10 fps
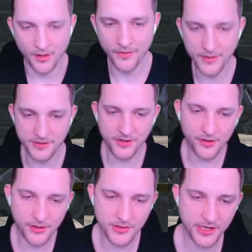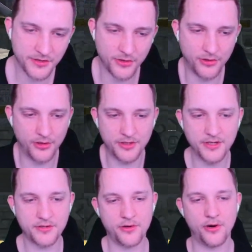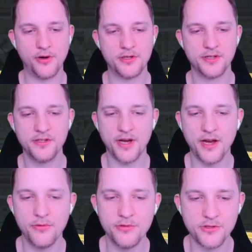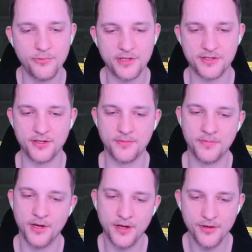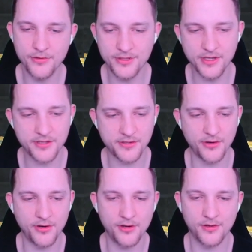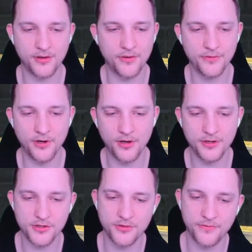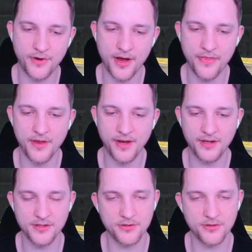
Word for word: The song you just heard is called Nayru's Wisdom. Use this song of knowledge to find the next